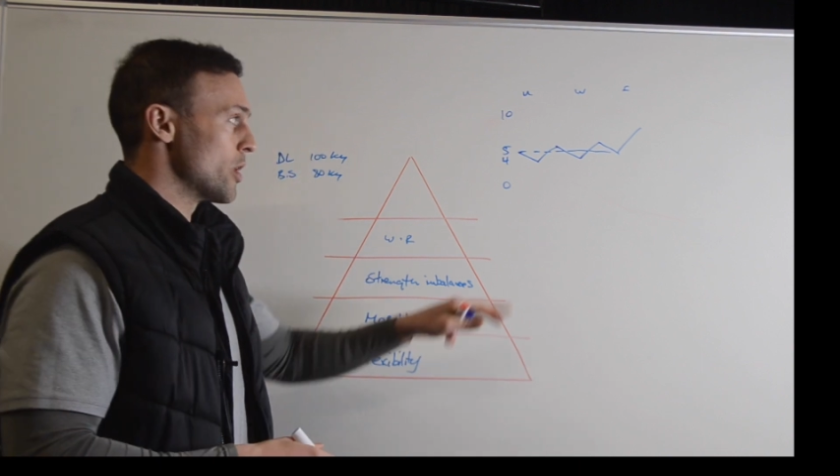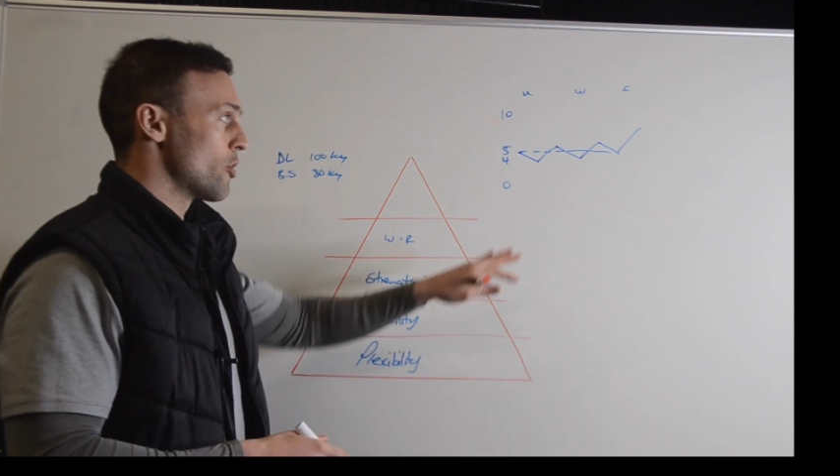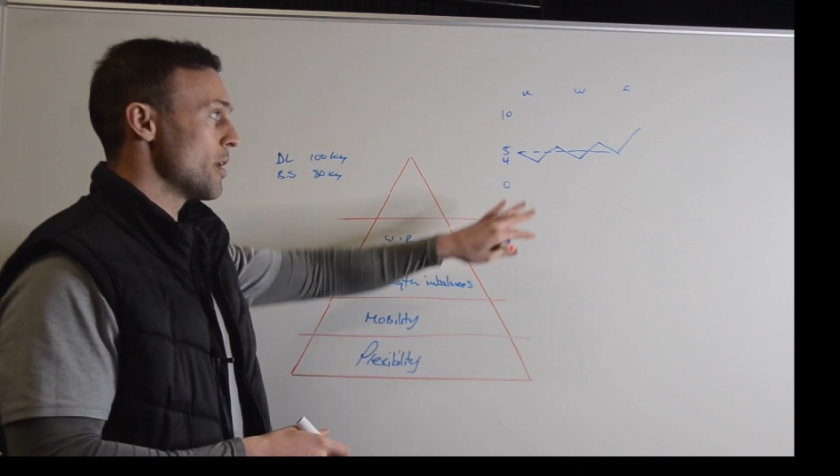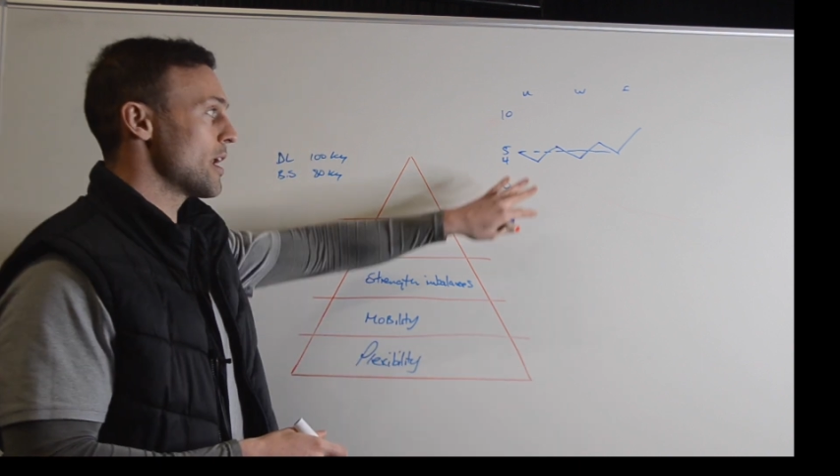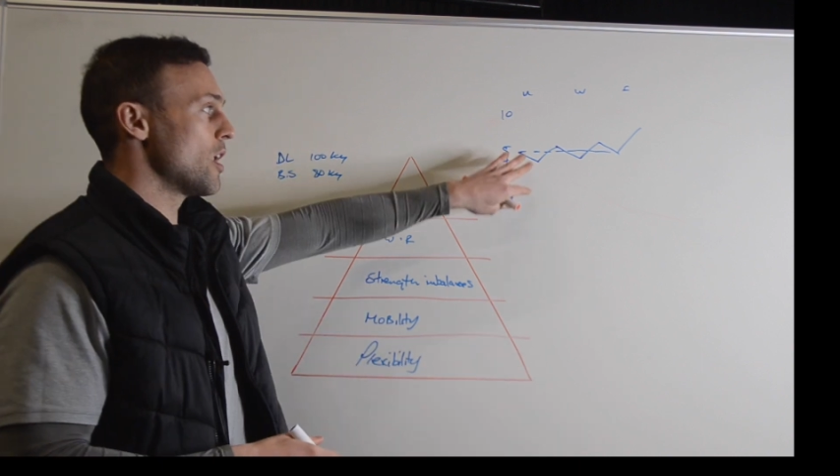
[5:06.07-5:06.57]

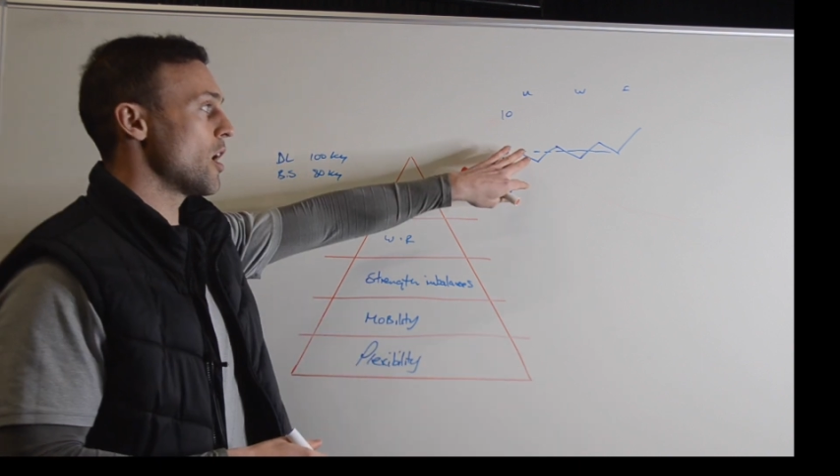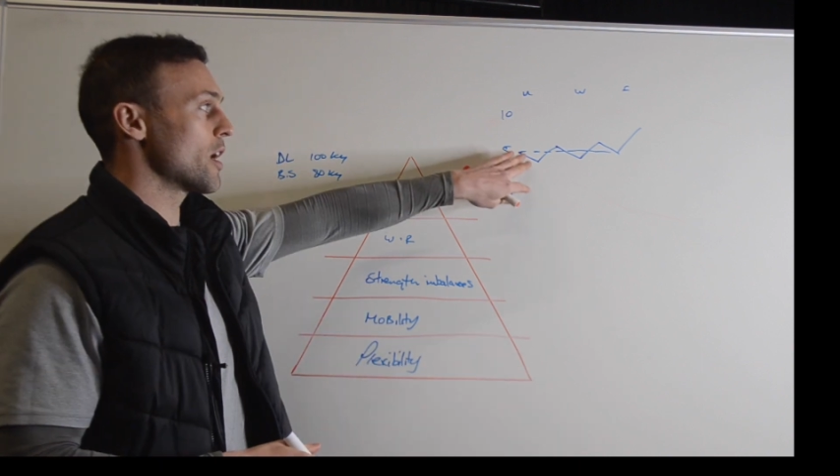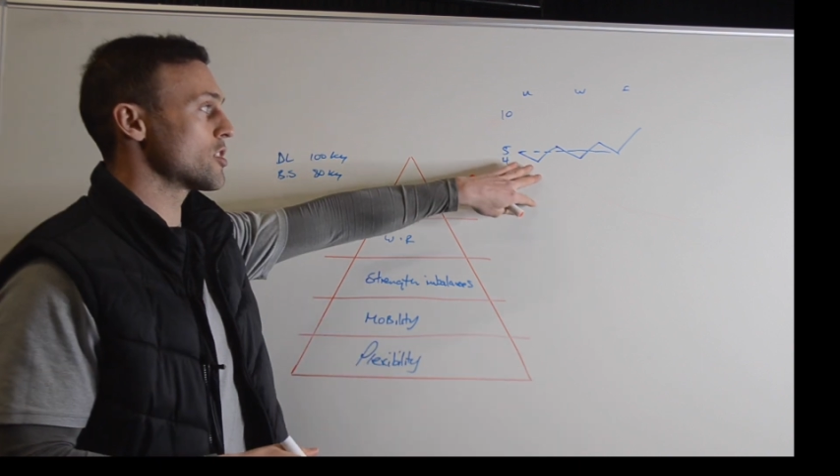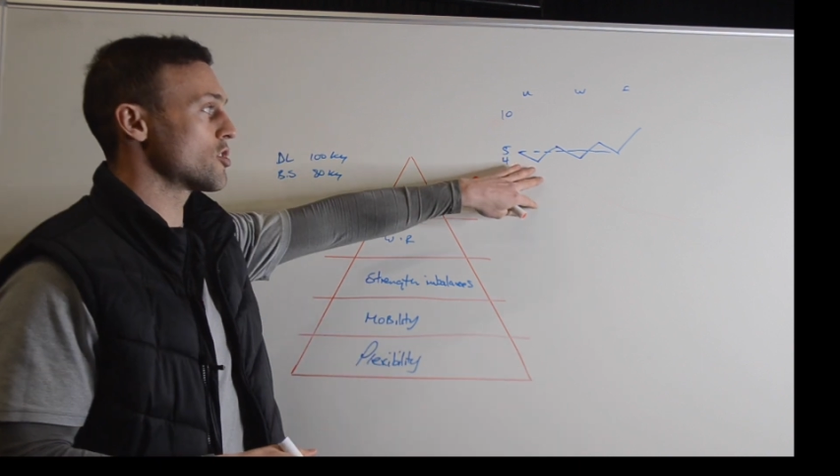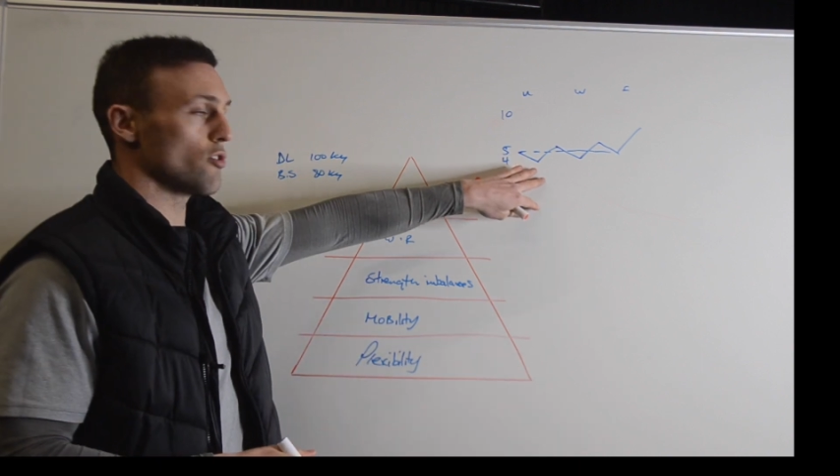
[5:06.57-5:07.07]
create a lot
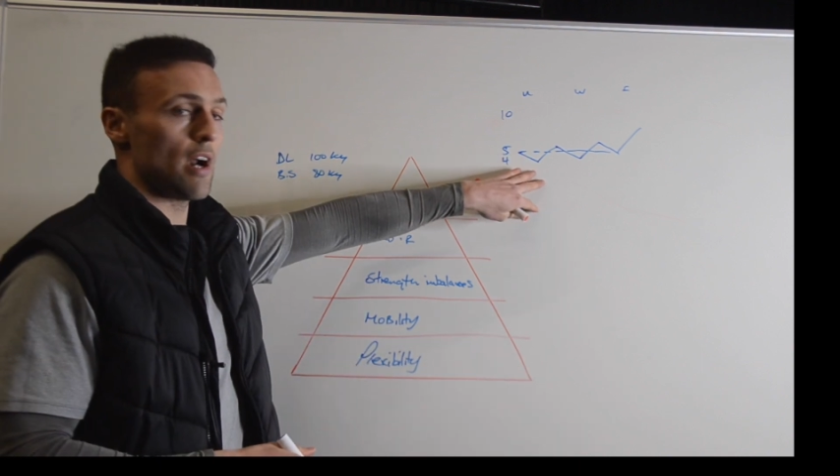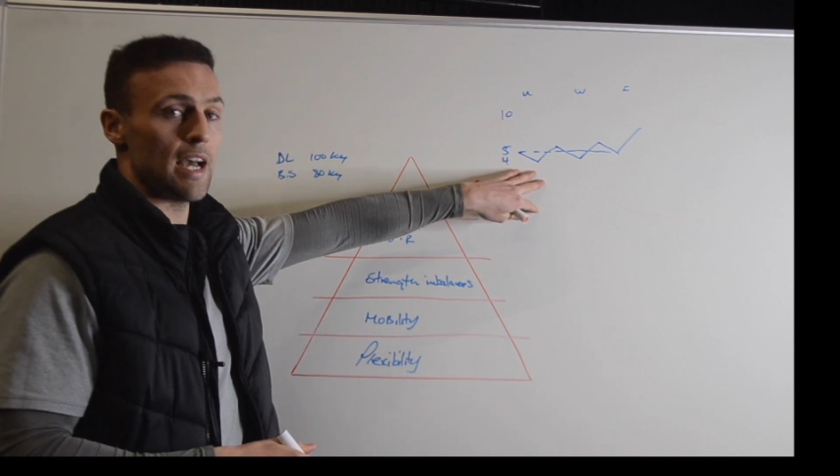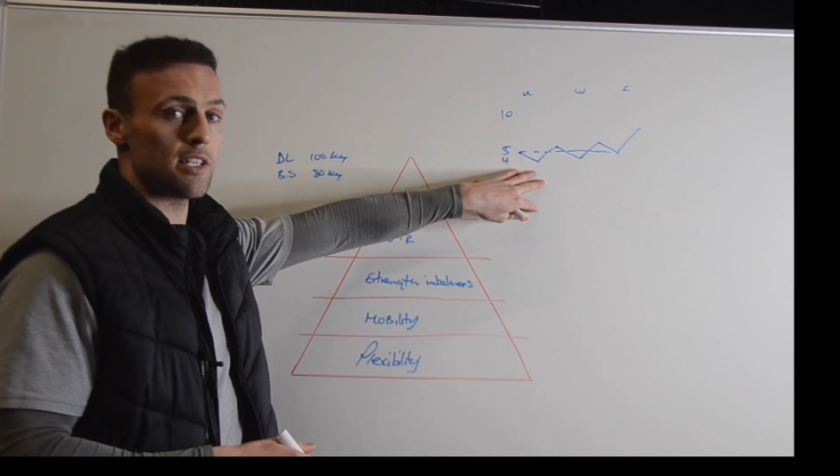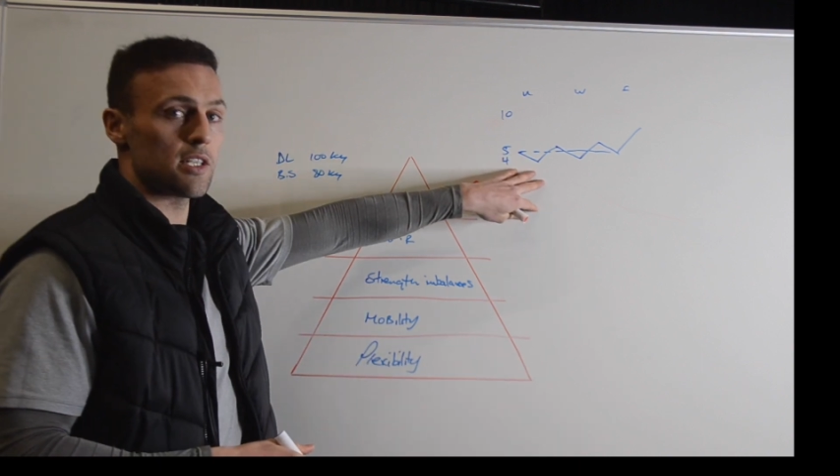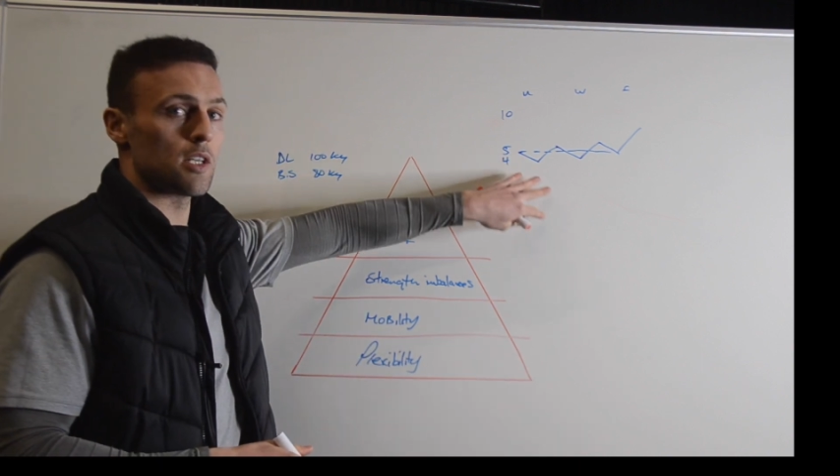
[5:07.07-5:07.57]
of
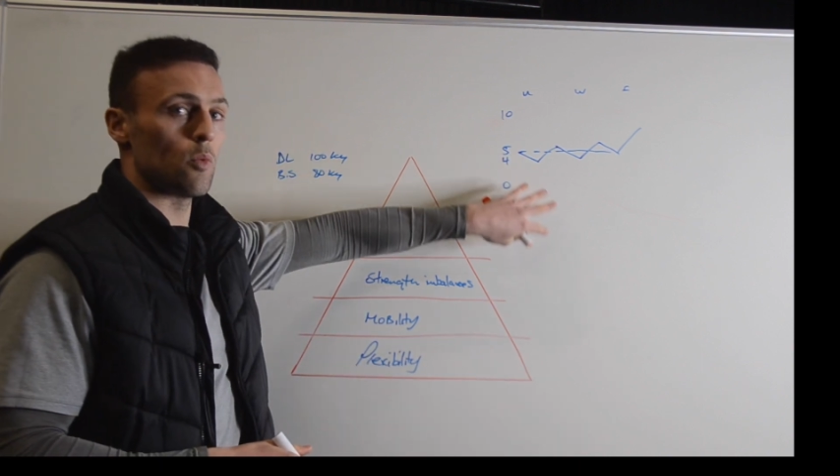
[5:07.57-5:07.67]
stress,